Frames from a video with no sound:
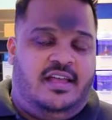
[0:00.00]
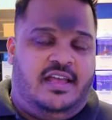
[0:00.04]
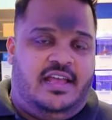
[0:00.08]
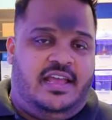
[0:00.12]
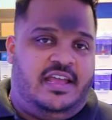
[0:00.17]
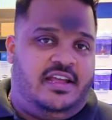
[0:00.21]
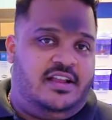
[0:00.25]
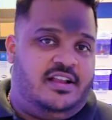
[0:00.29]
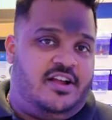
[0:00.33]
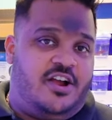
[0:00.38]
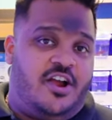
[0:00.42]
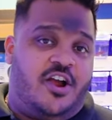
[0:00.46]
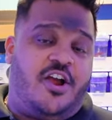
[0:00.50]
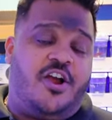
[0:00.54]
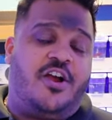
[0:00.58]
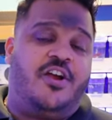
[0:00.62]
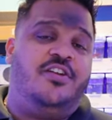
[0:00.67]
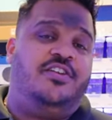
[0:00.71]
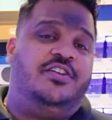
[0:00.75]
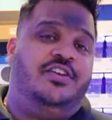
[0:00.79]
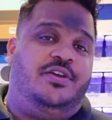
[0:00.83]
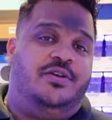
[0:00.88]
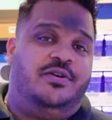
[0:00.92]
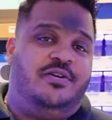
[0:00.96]
it'll
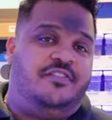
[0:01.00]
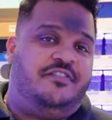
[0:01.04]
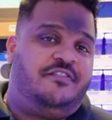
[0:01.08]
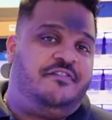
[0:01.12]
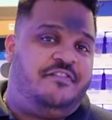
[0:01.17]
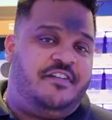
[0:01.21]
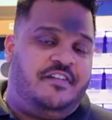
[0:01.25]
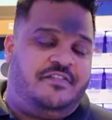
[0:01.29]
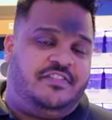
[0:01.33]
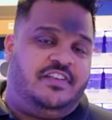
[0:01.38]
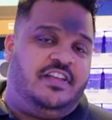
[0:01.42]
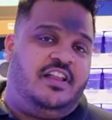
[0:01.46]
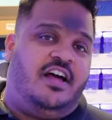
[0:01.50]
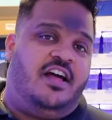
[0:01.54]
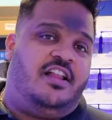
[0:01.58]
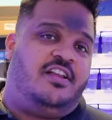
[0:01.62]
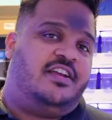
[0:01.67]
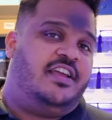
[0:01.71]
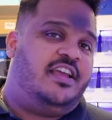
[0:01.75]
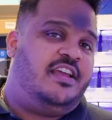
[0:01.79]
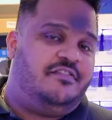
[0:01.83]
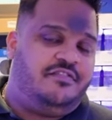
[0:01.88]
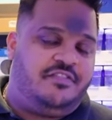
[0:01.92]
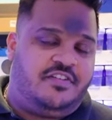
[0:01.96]
earn you a
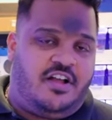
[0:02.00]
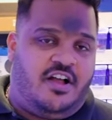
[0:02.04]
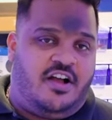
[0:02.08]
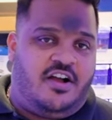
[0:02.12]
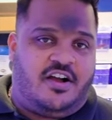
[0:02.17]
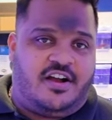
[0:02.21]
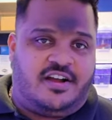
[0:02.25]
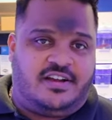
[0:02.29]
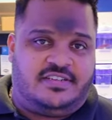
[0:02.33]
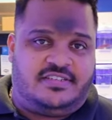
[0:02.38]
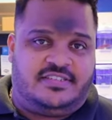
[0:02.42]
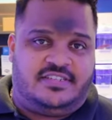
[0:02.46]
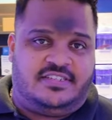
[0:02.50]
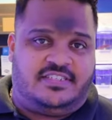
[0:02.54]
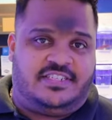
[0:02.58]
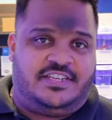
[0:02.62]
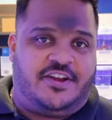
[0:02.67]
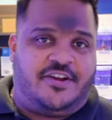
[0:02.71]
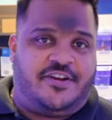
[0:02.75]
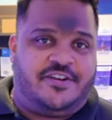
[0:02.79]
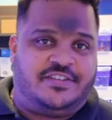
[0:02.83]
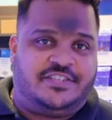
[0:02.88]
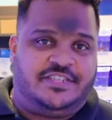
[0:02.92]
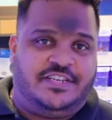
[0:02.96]
$50 gift card to
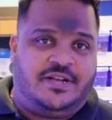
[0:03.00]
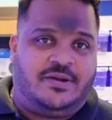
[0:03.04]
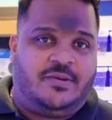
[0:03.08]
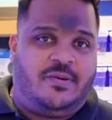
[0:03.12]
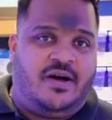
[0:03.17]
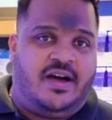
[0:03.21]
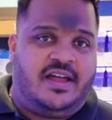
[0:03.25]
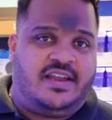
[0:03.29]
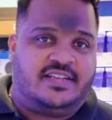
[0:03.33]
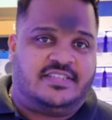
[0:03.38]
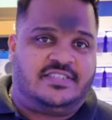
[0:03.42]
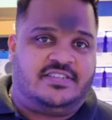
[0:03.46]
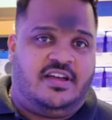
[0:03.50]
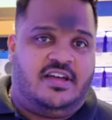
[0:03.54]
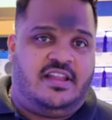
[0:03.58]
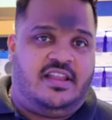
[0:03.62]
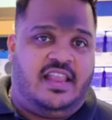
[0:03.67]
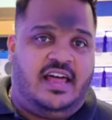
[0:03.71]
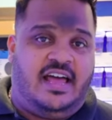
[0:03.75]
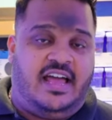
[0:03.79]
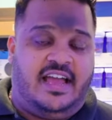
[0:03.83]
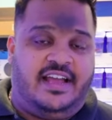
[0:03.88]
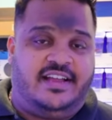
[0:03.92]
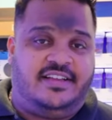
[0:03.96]
TRC Aquatics
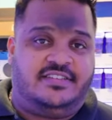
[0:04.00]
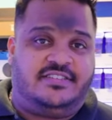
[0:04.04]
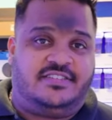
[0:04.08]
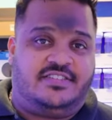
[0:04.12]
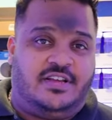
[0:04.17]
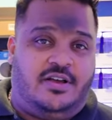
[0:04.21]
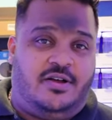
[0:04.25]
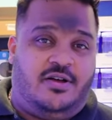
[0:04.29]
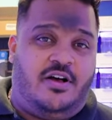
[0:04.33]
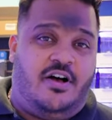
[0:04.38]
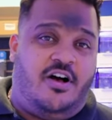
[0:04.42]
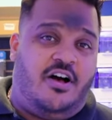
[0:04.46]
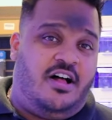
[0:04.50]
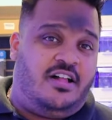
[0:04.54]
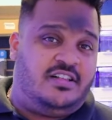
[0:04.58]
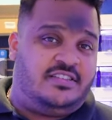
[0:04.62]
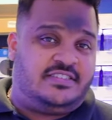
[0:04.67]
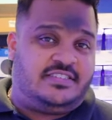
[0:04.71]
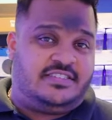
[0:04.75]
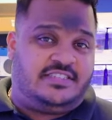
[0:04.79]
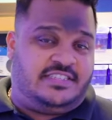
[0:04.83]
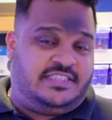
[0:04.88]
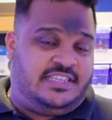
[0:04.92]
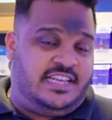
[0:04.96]
Online. So all
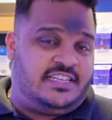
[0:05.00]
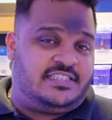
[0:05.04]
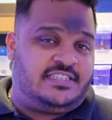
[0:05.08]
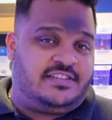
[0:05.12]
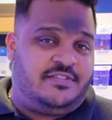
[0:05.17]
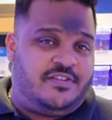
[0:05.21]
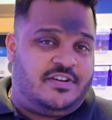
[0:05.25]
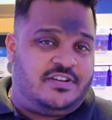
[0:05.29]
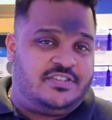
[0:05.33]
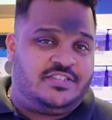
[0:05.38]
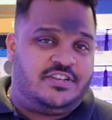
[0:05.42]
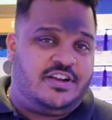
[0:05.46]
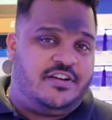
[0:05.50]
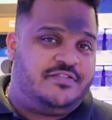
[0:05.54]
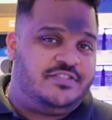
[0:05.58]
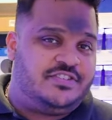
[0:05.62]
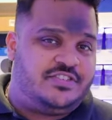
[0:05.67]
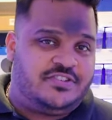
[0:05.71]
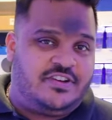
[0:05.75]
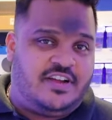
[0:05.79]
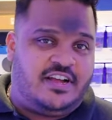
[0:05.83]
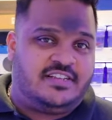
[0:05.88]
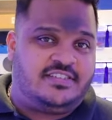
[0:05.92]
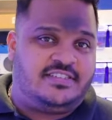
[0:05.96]
six of our service
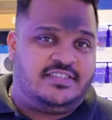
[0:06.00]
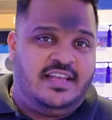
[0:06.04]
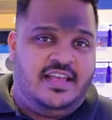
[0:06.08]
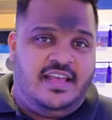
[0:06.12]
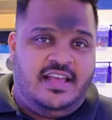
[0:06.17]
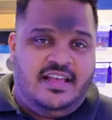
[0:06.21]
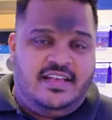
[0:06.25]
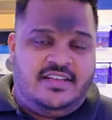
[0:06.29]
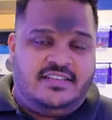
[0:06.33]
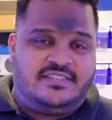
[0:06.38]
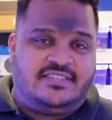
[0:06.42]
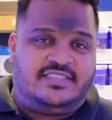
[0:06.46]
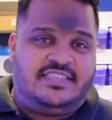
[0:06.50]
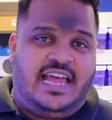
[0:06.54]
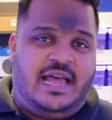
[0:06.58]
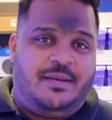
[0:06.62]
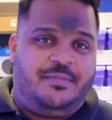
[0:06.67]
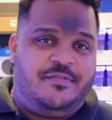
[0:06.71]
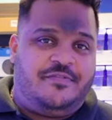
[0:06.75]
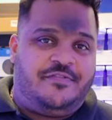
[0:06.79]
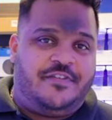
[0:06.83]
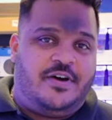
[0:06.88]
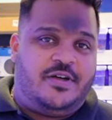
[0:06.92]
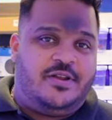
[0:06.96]
trucks,
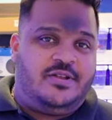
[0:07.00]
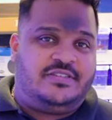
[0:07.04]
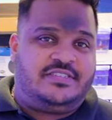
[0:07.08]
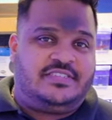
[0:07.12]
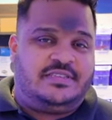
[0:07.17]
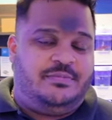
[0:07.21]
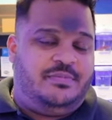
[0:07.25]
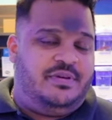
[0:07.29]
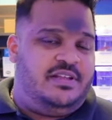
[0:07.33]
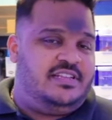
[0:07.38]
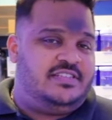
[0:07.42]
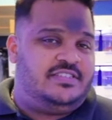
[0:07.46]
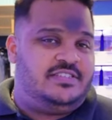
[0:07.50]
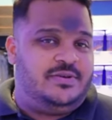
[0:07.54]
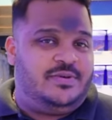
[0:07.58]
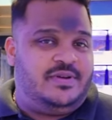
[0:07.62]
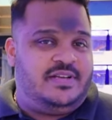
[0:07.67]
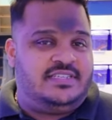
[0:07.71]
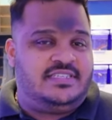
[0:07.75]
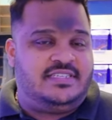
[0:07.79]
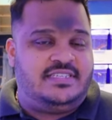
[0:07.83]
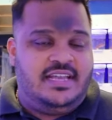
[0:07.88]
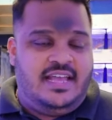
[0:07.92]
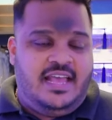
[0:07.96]
snap a photo, submit it to
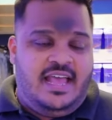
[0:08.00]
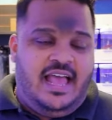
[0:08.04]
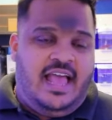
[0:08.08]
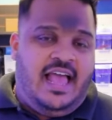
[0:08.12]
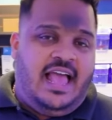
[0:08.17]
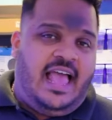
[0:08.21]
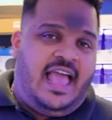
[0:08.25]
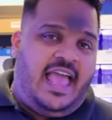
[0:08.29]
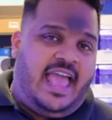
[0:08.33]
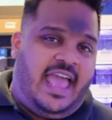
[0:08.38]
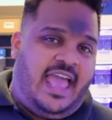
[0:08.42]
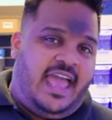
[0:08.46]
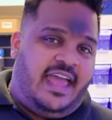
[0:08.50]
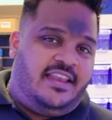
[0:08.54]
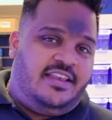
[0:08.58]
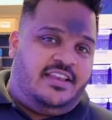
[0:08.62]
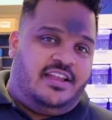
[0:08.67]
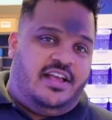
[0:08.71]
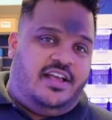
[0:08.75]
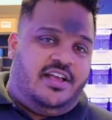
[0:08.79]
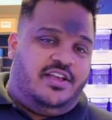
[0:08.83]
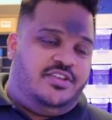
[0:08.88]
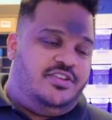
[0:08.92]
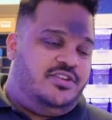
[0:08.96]
us, and
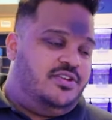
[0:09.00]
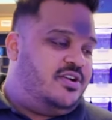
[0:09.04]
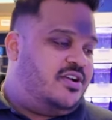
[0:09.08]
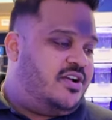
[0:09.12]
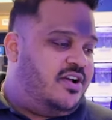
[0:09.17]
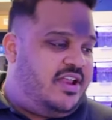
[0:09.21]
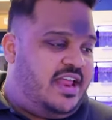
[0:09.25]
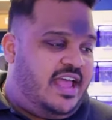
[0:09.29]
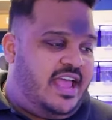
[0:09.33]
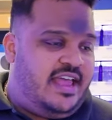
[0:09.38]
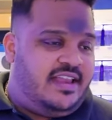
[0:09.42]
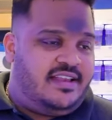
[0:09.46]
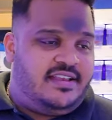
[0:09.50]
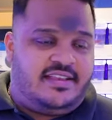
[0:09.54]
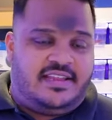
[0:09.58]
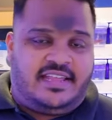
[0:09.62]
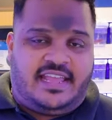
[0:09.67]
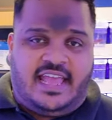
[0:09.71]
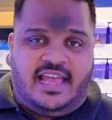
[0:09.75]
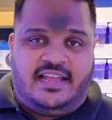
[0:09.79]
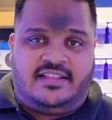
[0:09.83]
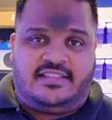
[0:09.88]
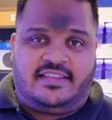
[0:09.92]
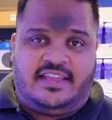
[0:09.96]
you'll go ahead and
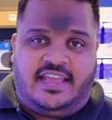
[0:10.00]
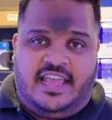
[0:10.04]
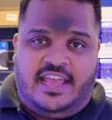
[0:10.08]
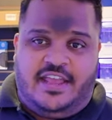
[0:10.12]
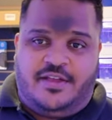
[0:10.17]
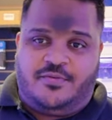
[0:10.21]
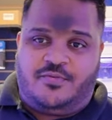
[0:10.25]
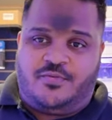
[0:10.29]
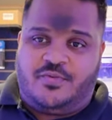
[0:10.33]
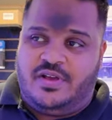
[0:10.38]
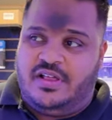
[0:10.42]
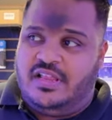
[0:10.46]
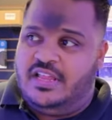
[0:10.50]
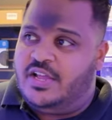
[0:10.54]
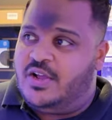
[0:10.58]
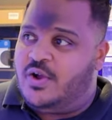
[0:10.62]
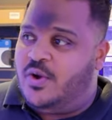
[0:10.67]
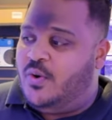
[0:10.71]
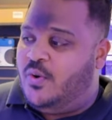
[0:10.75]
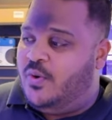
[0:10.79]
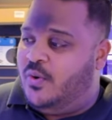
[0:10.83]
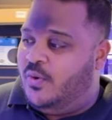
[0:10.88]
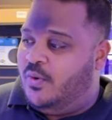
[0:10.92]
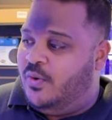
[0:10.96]
get a really
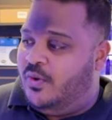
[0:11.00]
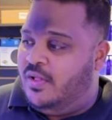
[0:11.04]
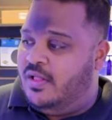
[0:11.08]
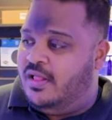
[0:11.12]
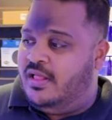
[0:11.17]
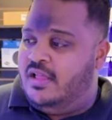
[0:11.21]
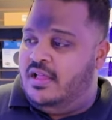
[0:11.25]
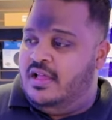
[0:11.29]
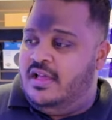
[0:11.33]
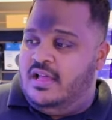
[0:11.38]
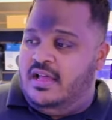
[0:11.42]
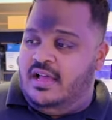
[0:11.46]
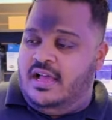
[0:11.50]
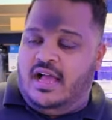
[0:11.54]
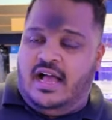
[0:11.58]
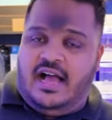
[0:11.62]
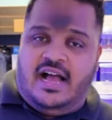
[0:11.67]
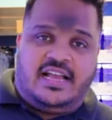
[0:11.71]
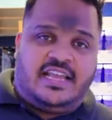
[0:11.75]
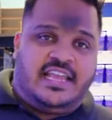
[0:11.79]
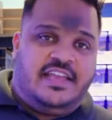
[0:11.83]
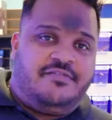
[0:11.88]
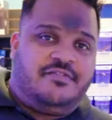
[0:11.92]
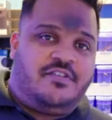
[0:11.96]
cool
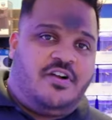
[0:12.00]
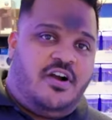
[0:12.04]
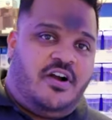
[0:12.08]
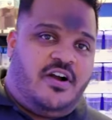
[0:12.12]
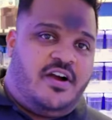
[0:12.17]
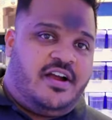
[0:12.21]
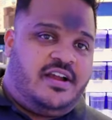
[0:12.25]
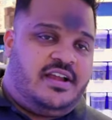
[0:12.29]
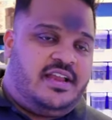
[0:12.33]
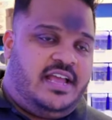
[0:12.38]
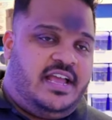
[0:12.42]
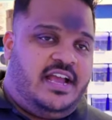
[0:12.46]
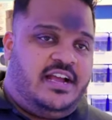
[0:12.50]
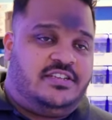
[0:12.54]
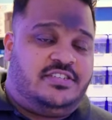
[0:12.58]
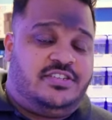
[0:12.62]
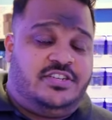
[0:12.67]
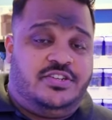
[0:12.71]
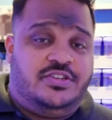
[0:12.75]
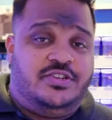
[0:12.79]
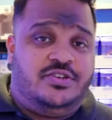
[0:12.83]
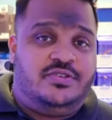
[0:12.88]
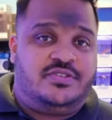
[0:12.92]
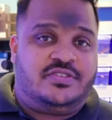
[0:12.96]
gift card
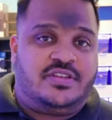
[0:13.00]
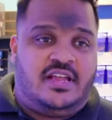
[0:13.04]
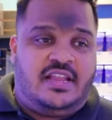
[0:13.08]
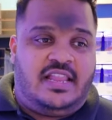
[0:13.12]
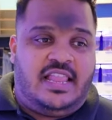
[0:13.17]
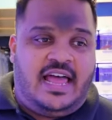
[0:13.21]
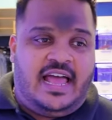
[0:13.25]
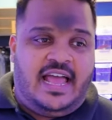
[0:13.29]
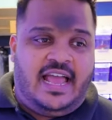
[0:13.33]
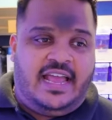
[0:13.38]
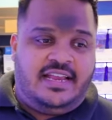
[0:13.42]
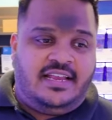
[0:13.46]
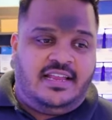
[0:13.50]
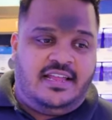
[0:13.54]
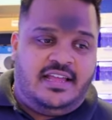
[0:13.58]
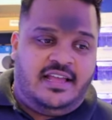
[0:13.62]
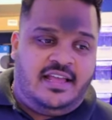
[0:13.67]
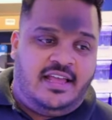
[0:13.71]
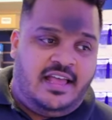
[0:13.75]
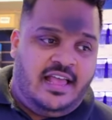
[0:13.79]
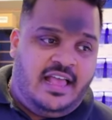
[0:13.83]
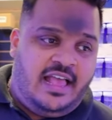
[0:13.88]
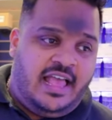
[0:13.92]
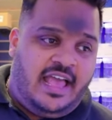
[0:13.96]
to use online.
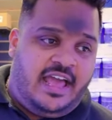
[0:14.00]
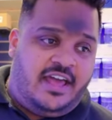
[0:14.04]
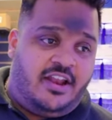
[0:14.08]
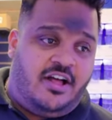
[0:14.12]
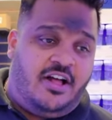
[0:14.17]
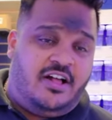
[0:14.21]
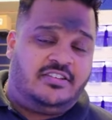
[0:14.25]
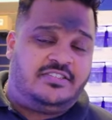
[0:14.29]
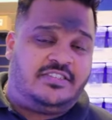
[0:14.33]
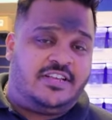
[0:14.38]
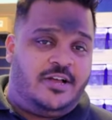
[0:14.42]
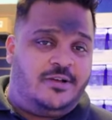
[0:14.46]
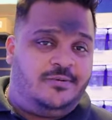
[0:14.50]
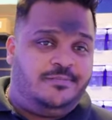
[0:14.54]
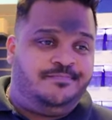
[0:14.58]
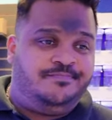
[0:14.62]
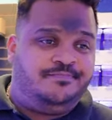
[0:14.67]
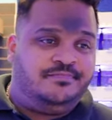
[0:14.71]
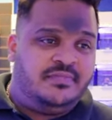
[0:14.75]
And also,